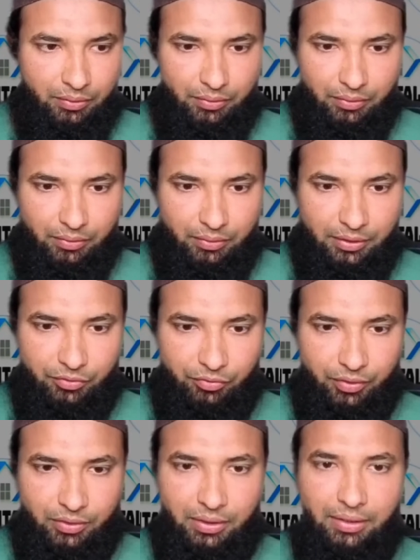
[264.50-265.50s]
This
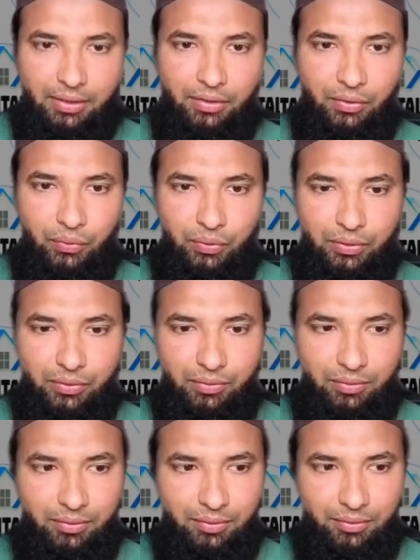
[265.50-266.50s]
was another route
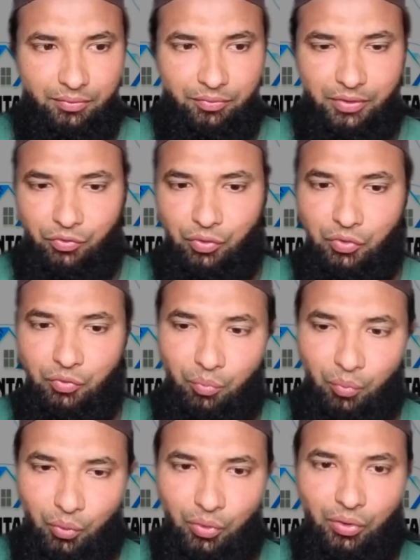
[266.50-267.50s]
which was
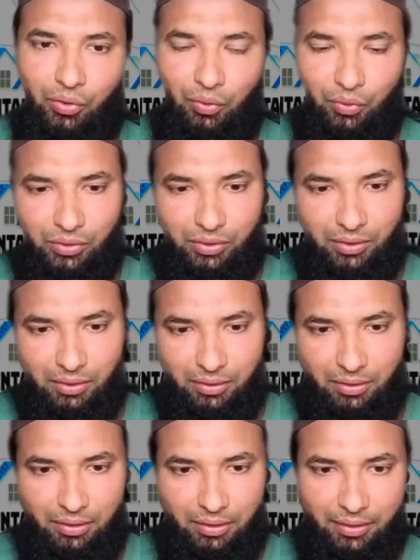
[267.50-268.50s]
more closer
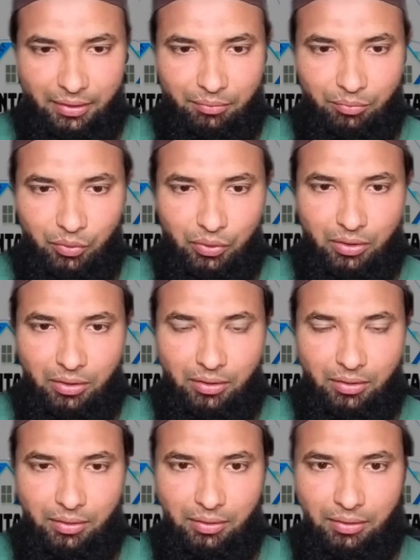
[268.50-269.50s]
and more
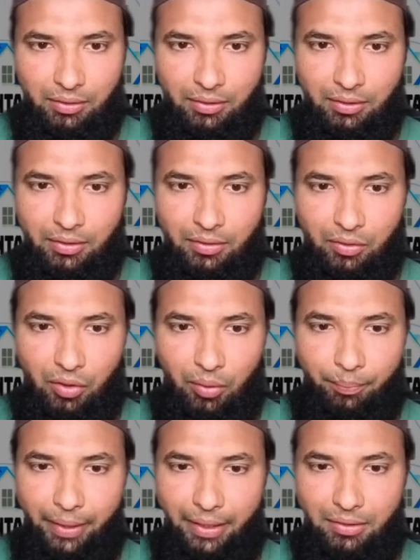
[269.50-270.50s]
uh,
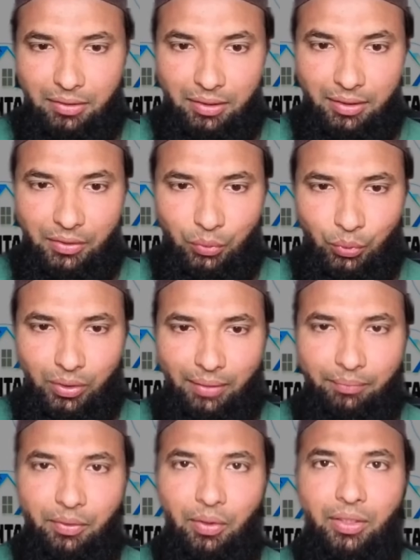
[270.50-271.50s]
compact. Third route
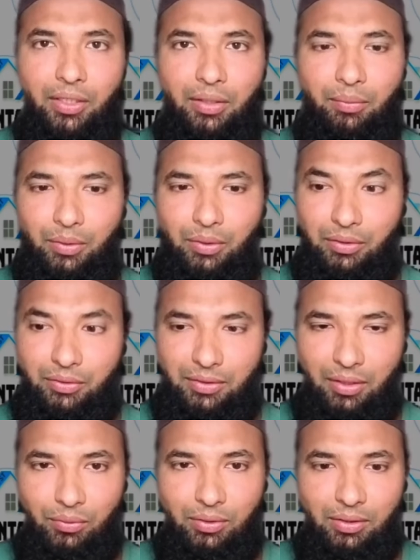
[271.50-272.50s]
I'm talking about in
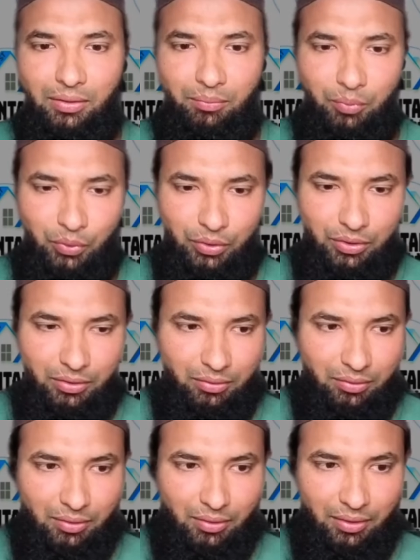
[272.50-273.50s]
southern
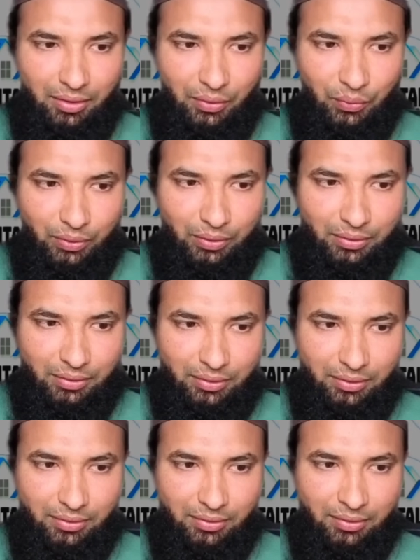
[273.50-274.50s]
portion. Third route this
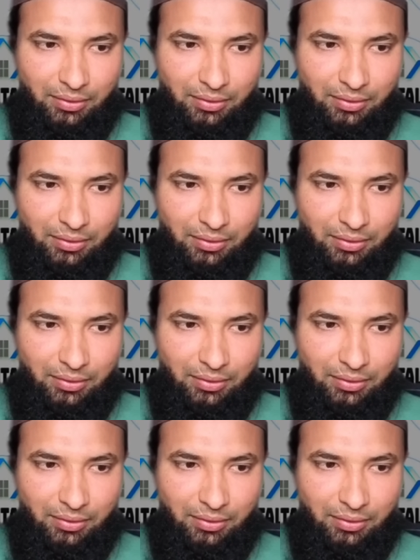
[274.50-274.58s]
is.